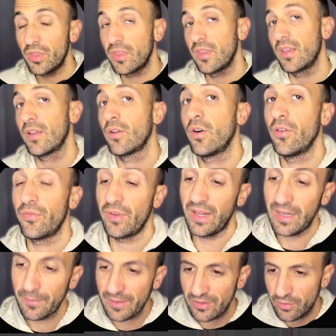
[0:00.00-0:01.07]
thing of
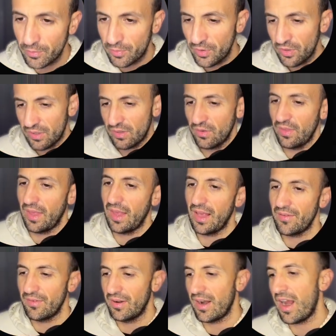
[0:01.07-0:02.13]
Elementor Pro. They
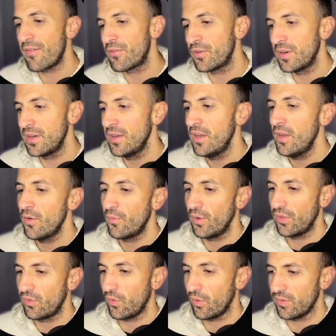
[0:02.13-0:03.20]
have a library
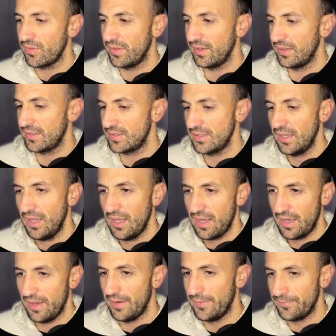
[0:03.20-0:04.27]
with all these
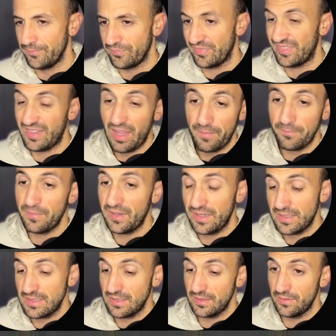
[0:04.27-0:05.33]

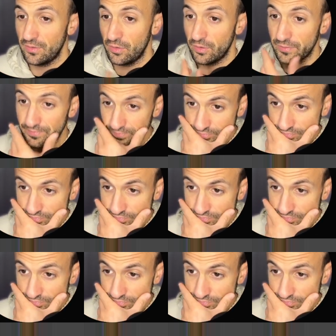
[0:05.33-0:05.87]
templates or